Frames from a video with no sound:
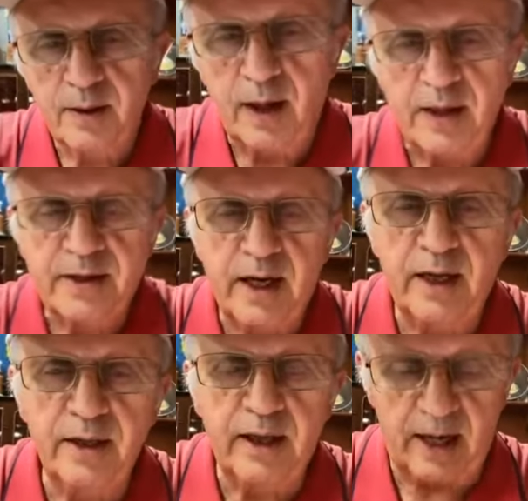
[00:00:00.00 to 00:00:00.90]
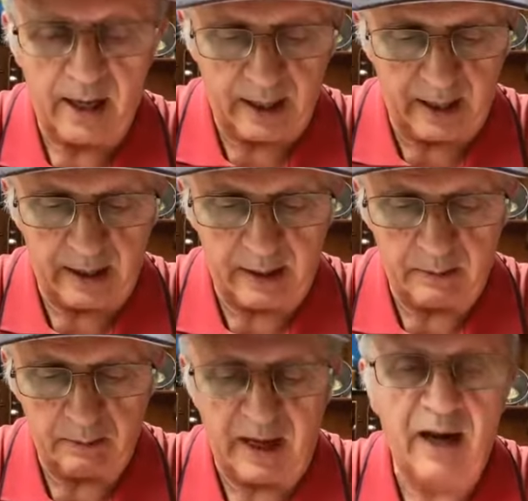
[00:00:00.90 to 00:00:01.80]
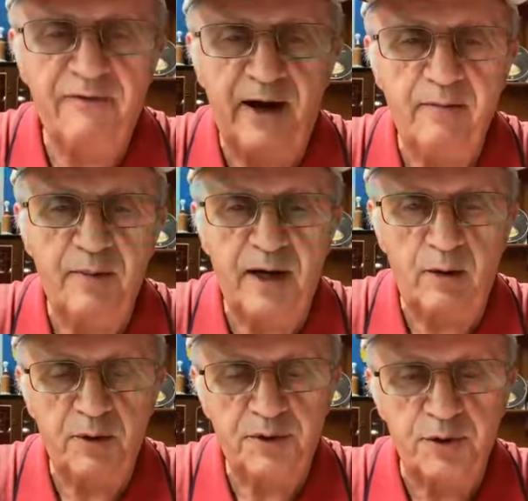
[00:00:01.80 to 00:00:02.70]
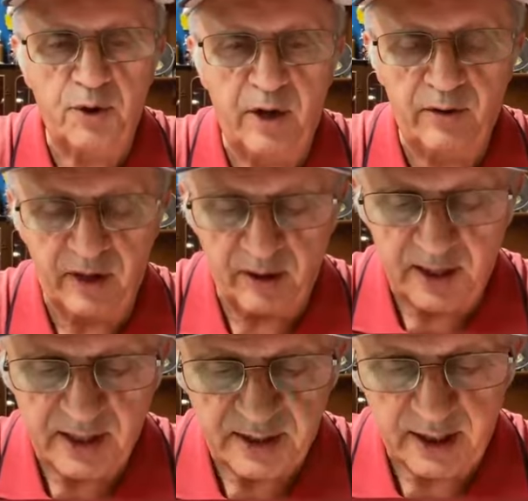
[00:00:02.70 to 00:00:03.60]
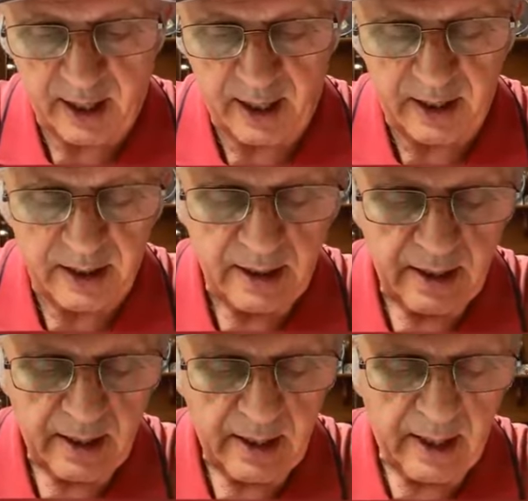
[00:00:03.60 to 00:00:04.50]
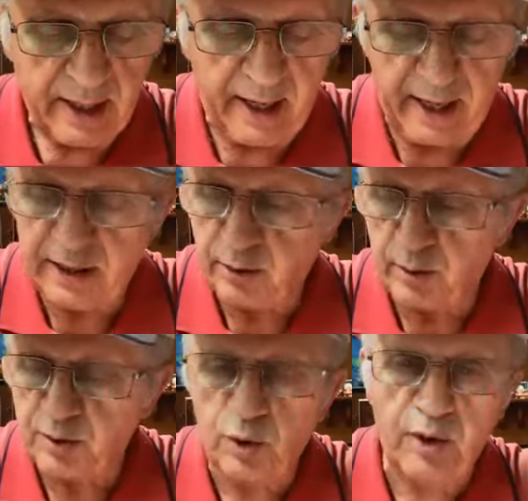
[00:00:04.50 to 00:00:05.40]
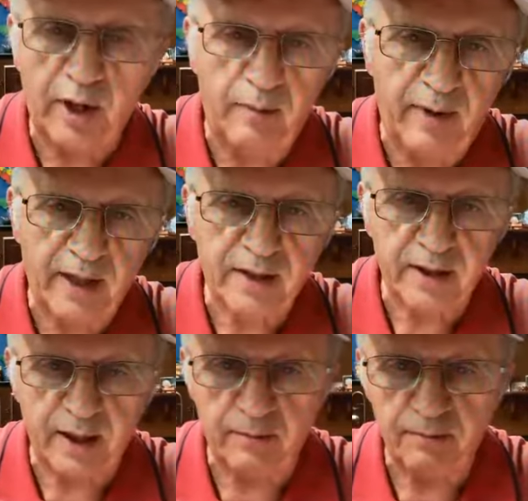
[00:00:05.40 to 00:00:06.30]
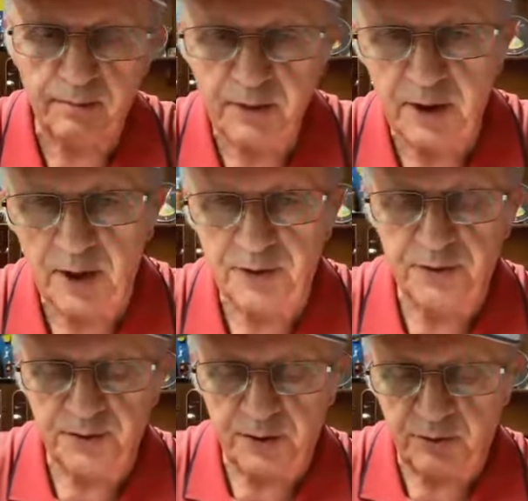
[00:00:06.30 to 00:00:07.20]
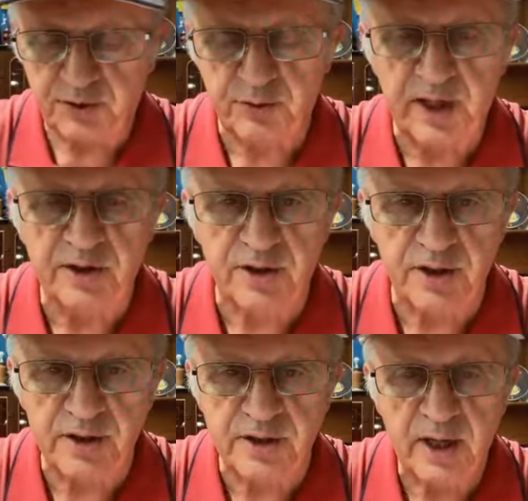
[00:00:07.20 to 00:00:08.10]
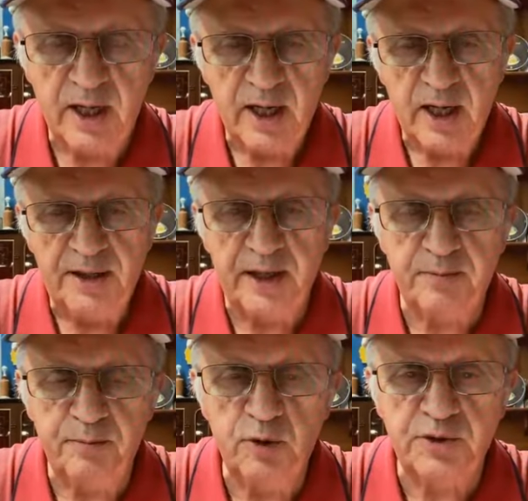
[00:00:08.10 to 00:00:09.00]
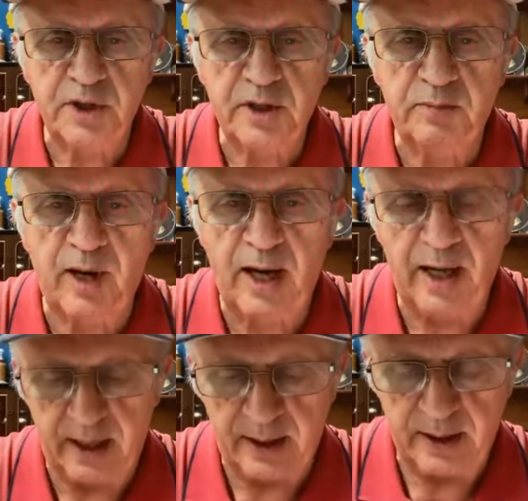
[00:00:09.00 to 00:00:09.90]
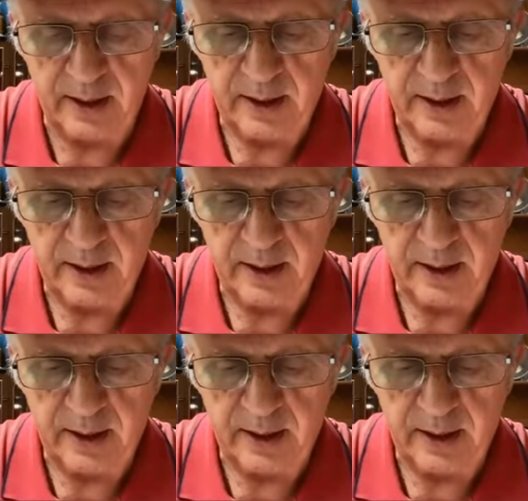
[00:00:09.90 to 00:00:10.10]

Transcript: I sang uh, Ma Femina with Dora Reno yesterday, and we were talking about um, you know the restrictions that music play